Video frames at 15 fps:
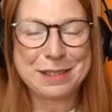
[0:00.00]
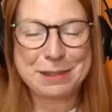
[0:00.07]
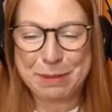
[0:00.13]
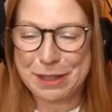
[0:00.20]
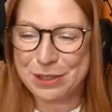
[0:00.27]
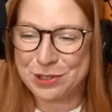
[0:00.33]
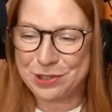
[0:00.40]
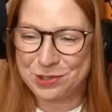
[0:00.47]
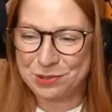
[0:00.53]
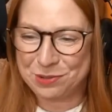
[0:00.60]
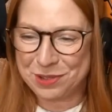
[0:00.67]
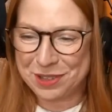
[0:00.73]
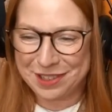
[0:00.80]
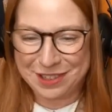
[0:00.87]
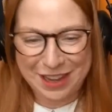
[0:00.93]
a bit
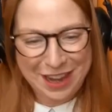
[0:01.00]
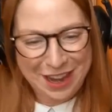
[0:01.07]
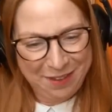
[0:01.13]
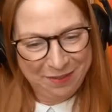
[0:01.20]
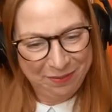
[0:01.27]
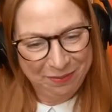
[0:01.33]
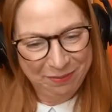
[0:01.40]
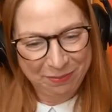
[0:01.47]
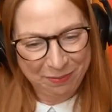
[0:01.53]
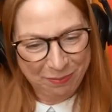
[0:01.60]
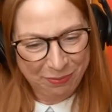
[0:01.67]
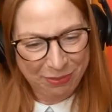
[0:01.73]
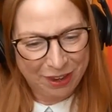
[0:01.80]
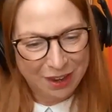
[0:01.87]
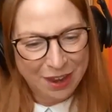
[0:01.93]
saucy.
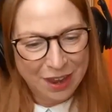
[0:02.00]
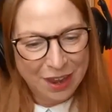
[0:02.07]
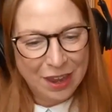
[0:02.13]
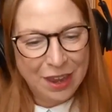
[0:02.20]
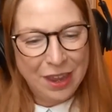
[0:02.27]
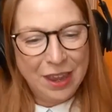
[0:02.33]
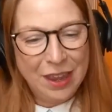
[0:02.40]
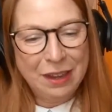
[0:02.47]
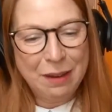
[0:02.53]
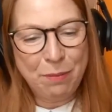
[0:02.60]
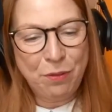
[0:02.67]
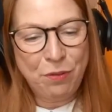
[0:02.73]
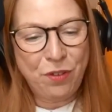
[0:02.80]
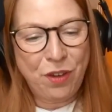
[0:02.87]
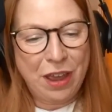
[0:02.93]

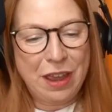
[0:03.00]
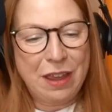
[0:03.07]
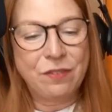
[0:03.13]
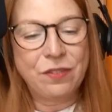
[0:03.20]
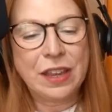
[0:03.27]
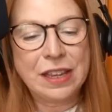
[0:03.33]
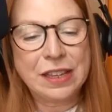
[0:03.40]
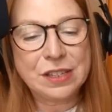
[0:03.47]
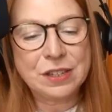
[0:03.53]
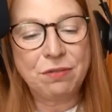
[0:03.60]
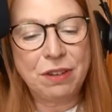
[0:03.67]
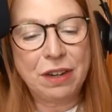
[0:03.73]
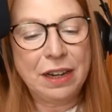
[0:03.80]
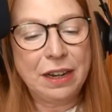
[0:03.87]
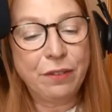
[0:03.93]
Number five. It's a
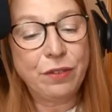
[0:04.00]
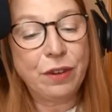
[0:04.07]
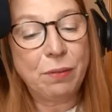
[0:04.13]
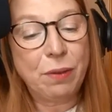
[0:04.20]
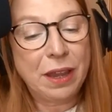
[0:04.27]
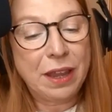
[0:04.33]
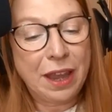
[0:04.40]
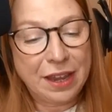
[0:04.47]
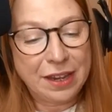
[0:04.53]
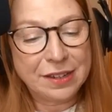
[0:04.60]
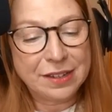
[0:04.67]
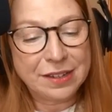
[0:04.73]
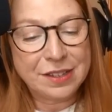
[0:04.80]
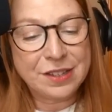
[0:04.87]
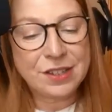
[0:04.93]
really lovely
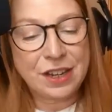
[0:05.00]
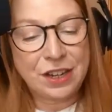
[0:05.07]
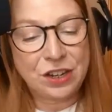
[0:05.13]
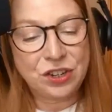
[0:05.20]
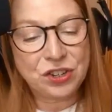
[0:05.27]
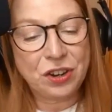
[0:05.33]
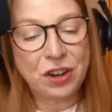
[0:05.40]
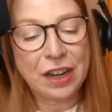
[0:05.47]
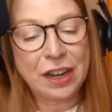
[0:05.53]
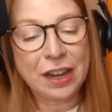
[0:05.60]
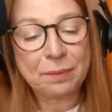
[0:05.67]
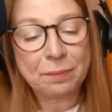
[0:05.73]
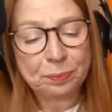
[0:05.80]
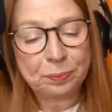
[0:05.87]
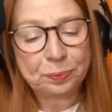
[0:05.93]
weekend. The sun is
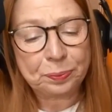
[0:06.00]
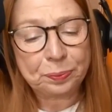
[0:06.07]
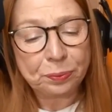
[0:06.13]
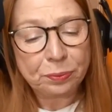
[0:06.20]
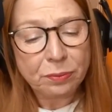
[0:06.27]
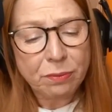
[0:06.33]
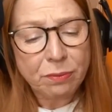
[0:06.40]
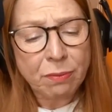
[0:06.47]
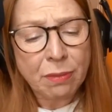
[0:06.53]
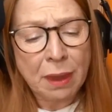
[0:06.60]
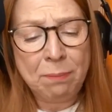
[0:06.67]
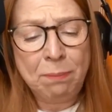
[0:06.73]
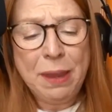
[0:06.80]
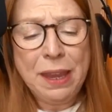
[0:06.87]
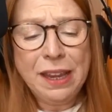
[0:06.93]
shining.
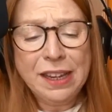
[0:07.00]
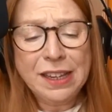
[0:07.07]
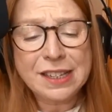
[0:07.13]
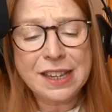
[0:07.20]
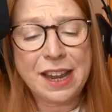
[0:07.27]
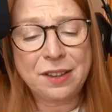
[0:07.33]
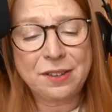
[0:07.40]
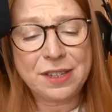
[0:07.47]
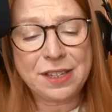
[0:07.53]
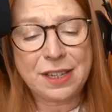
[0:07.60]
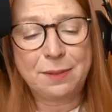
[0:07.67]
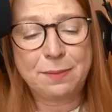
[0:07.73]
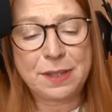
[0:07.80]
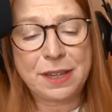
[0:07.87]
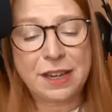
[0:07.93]
And being in town
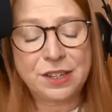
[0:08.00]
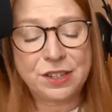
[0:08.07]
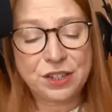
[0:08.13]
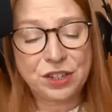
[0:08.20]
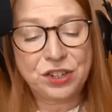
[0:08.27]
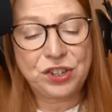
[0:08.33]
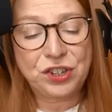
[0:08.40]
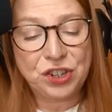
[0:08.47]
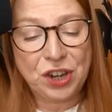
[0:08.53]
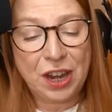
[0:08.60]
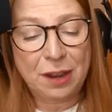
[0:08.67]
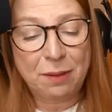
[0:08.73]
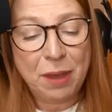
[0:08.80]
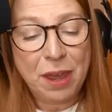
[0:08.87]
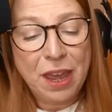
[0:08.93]
seems like such a
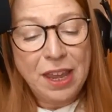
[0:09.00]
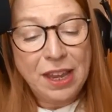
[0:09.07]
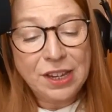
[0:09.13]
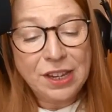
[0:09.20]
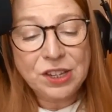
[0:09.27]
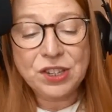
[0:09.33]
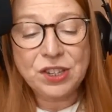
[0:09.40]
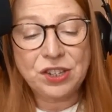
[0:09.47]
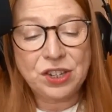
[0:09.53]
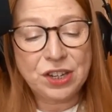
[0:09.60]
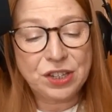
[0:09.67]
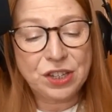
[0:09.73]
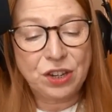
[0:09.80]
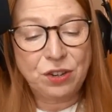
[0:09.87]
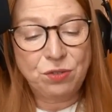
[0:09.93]
shame. He
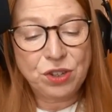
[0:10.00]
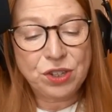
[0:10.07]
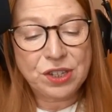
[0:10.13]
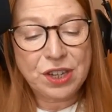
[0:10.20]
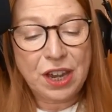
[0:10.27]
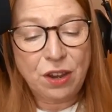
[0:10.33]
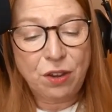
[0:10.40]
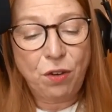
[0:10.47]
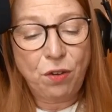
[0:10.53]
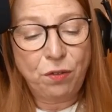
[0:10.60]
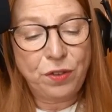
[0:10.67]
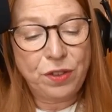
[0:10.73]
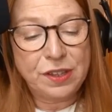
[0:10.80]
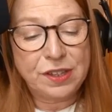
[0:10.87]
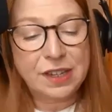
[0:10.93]
suggests that you just take off
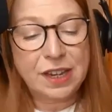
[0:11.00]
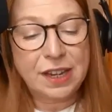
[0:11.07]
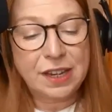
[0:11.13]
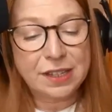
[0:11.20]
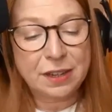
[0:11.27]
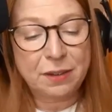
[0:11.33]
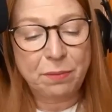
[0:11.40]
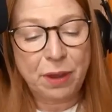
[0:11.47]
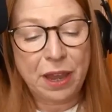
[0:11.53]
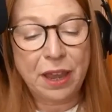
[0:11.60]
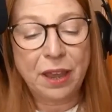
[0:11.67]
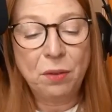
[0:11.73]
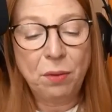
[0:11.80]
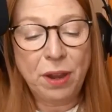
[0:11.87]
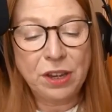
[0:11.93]
for the day
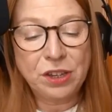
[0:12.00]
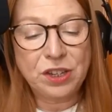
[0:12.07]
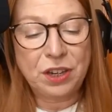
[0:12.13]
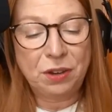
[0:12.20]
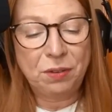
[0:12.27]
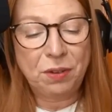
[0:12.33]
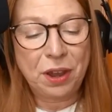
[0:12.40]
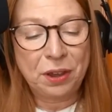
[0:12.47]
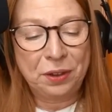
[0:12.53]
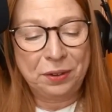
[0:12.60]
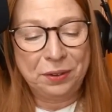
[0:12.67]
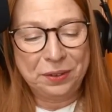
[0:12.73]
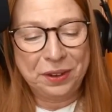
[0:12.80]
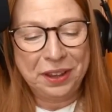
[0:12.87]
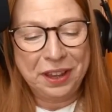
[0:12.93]
somewhere. Where do you go?